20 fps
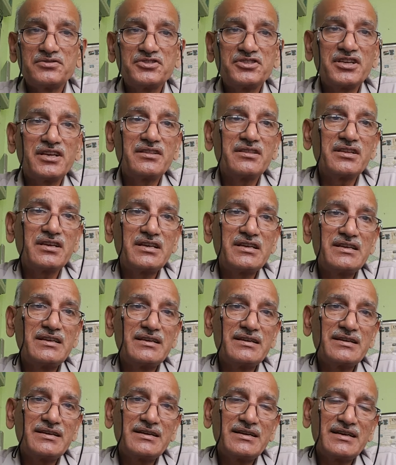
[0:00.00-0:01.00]

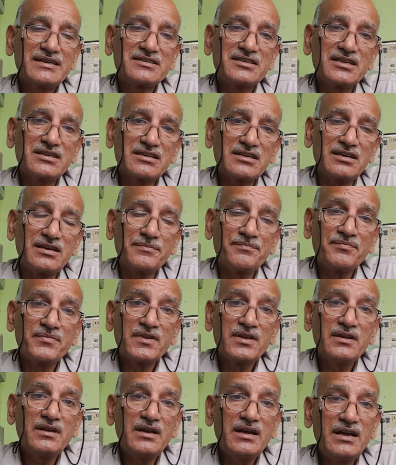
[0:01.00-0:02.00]
Chennai, etc.
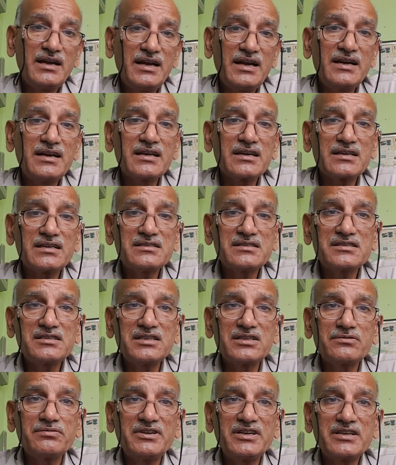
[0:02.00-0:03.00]
And
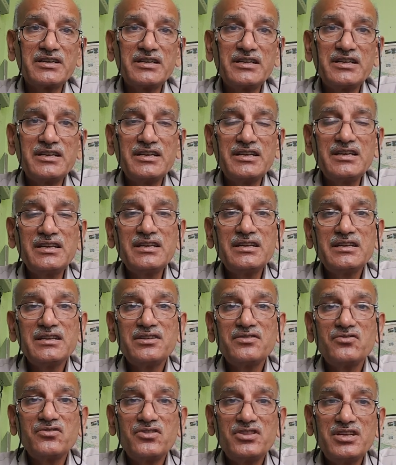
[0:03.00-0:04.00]
consequently
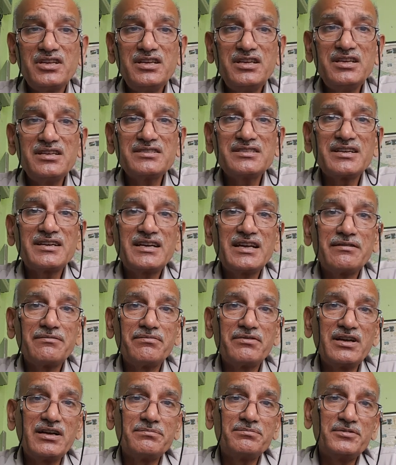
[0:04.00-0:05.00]
these
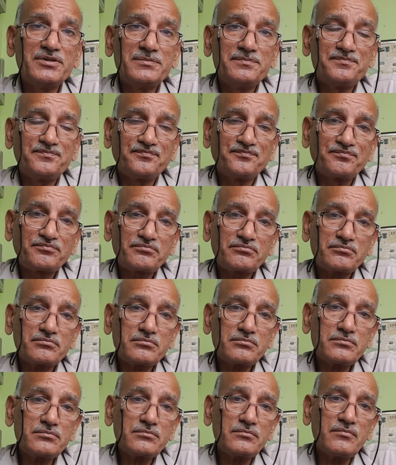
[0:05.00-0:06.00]
developed
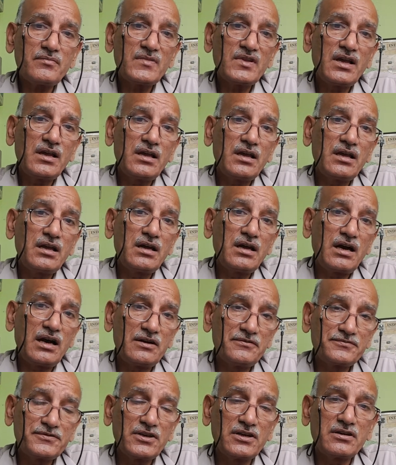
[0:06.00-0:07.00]

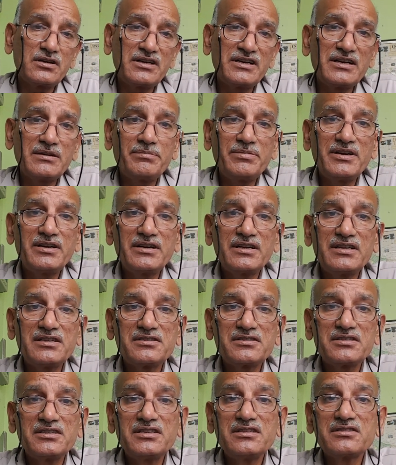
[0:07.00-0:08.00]
after
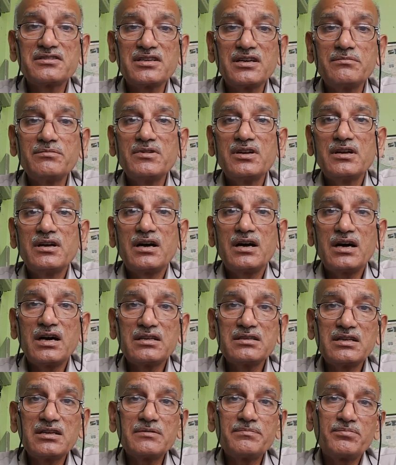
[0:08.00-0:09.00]
independence in some
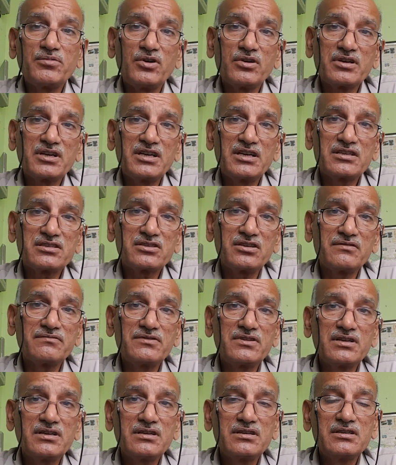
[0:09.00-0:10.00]
other pockets of
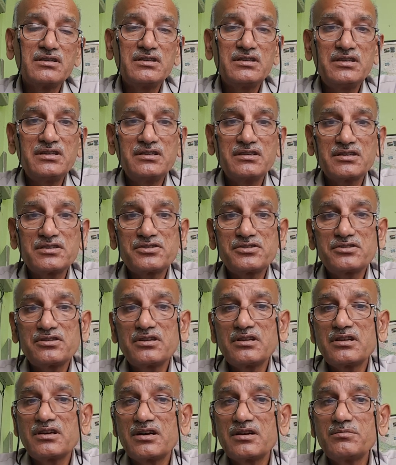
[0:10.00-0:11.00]
the
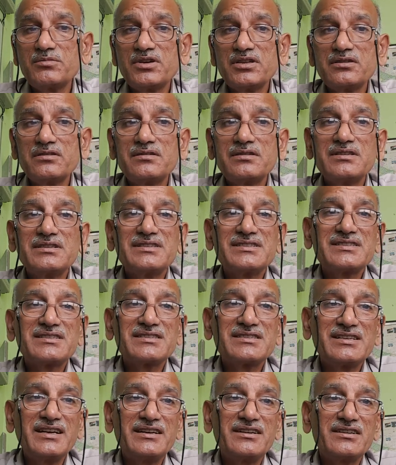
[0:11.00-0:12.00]
industrial urban
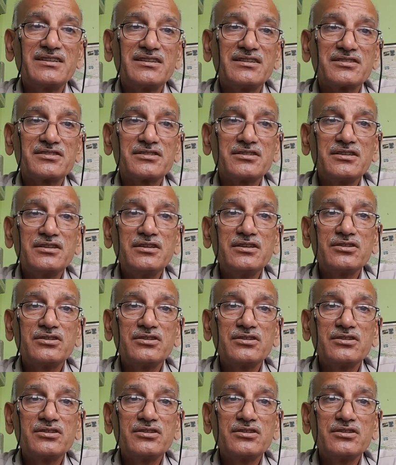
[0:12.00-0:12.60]
centers.